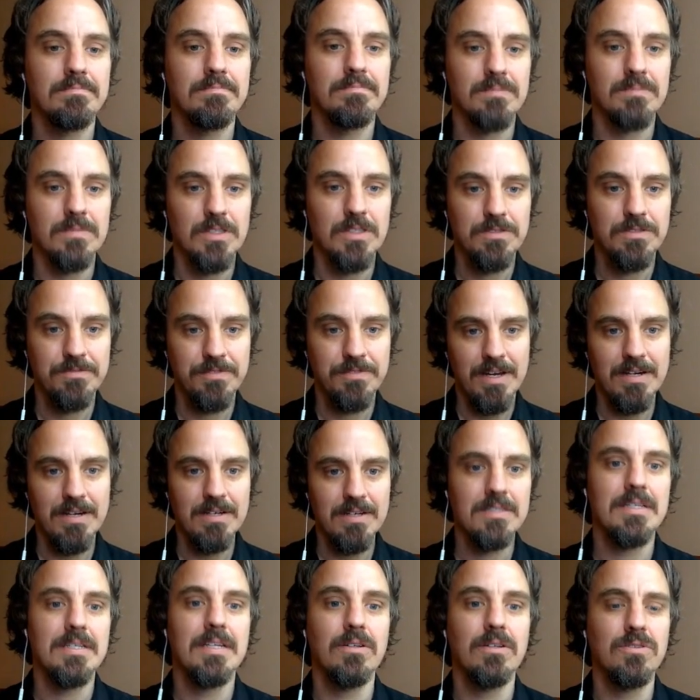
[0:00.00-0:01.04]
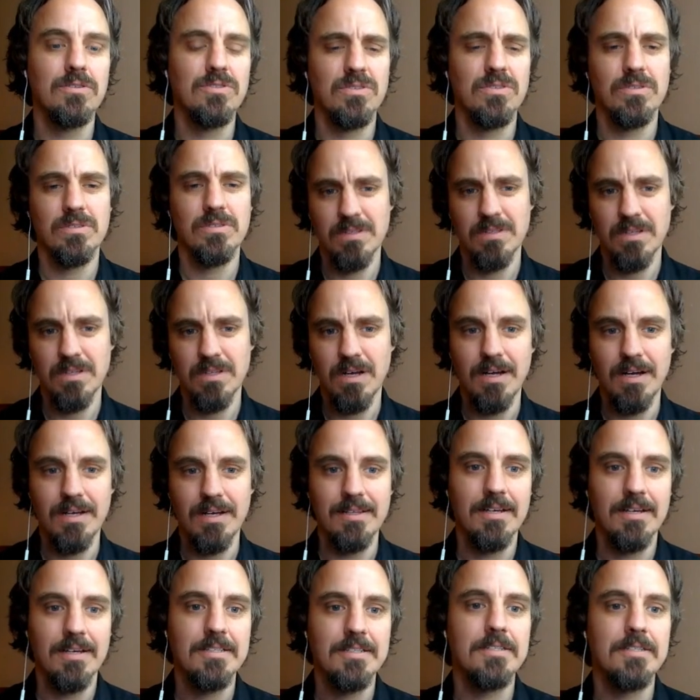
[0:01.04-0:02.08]
spheres and also the
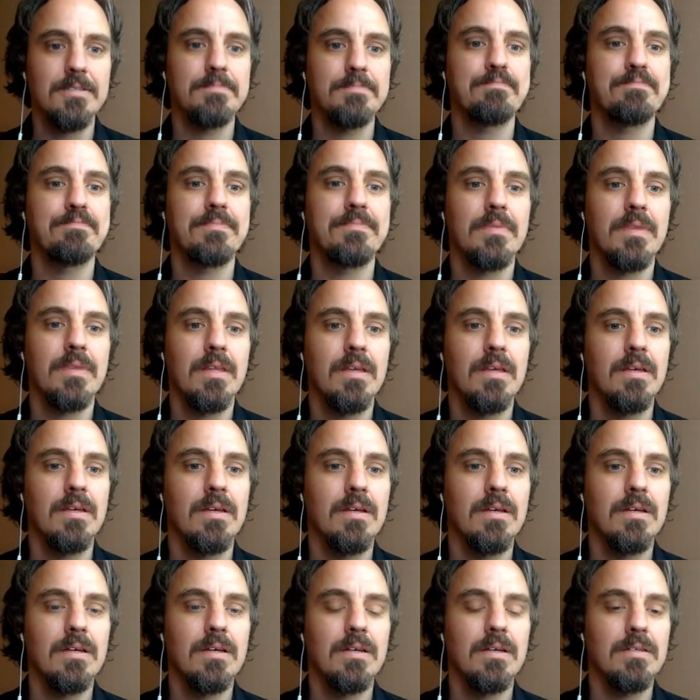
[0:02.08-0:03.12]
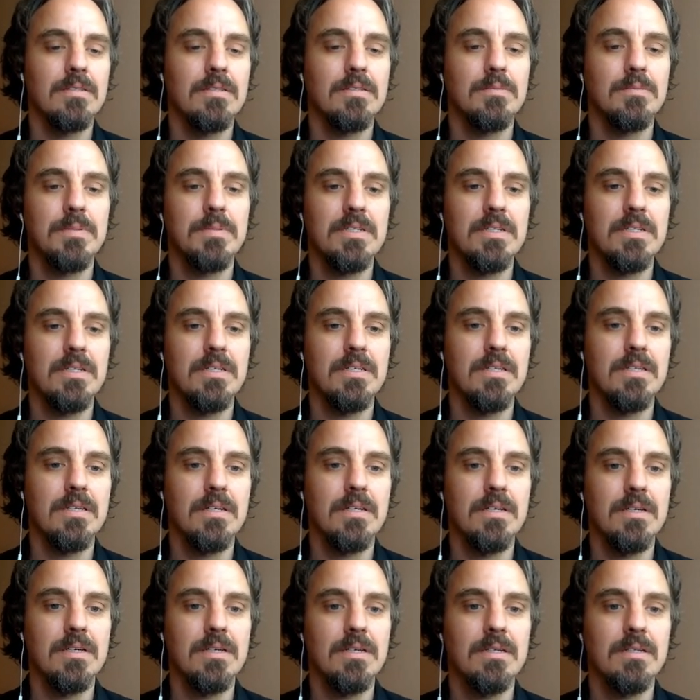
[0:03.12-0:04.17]
highlights, especially
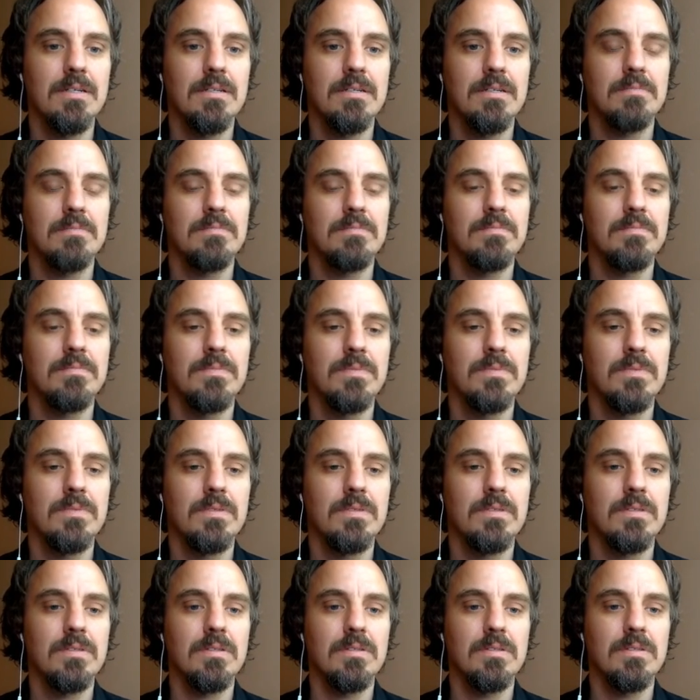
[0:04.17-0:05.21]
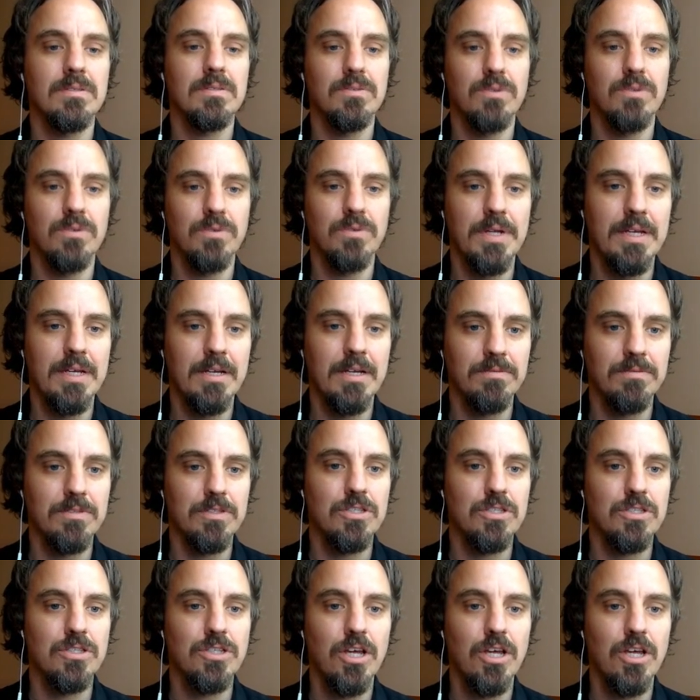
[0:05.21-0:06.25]
the ring of the
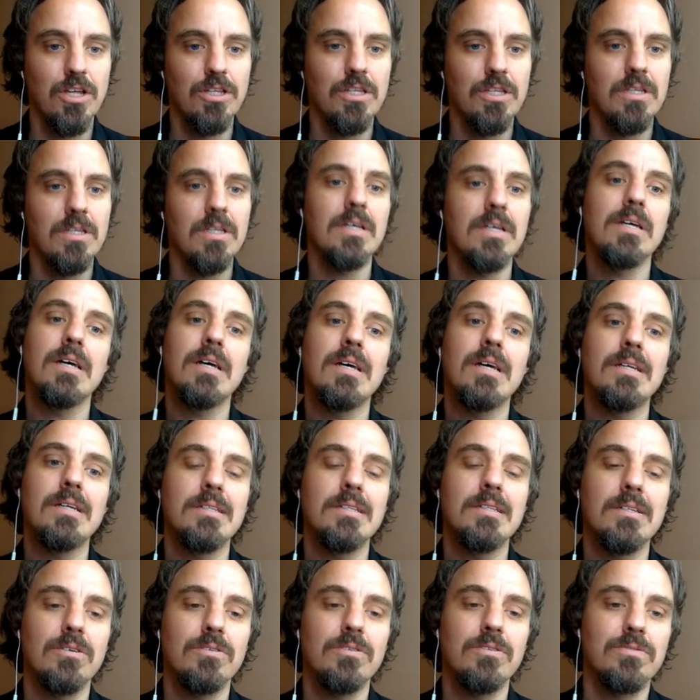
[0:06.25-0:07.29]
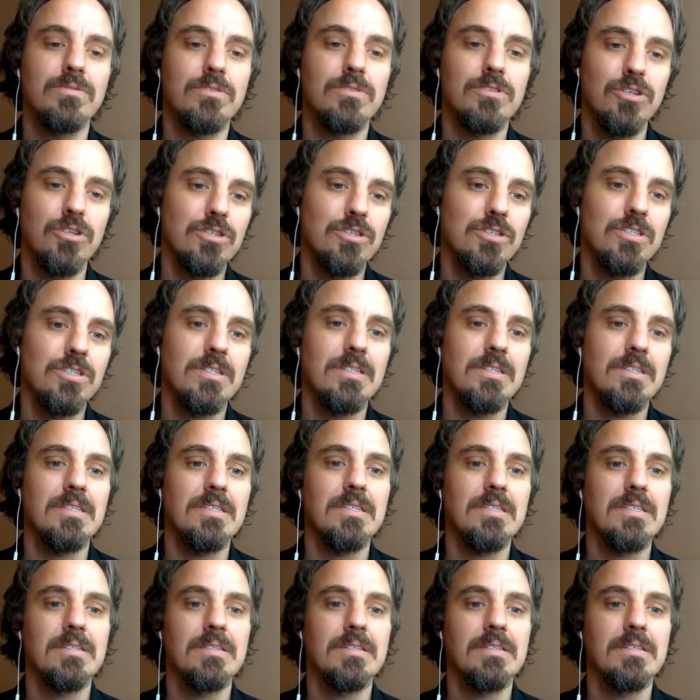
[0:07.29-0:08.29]
sun and of justice,